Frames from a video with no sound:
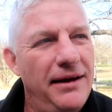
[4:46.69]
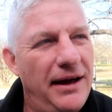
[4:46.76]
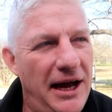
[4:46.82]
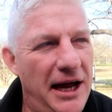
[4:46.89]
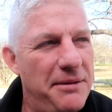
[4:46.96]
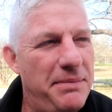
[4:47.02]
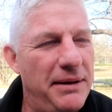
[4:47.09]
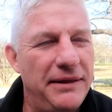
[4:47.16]

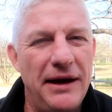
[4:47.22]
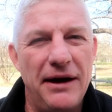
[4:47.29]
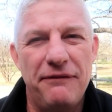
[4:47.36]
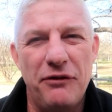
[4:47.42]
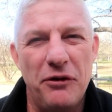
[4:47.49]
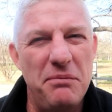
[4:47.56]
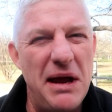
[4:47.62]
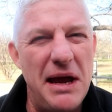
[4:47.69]
I had been there
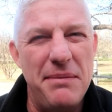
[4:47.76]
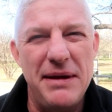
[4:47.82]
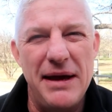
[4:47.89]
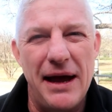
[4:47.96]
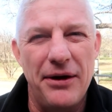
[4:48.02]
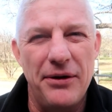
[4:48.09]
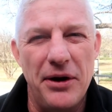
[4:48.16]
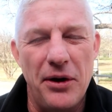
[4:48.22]
for maybe,
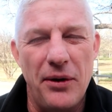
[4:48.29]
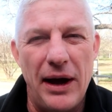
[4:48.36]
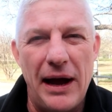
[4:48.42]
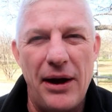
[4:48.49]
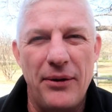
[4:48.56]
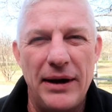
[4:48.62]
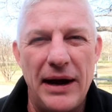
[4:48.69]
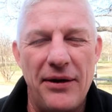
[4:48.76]
I don't know,
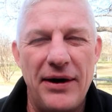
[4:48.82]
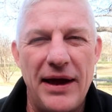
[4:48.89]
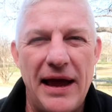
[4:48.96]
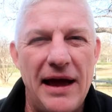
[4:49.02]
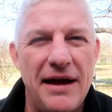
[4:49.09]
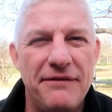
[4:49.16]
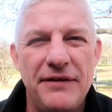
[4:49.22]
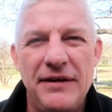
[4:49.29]
hour, an hour and a
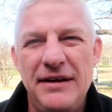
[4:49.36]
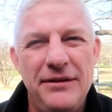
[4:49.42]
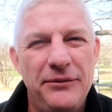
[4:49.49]
half.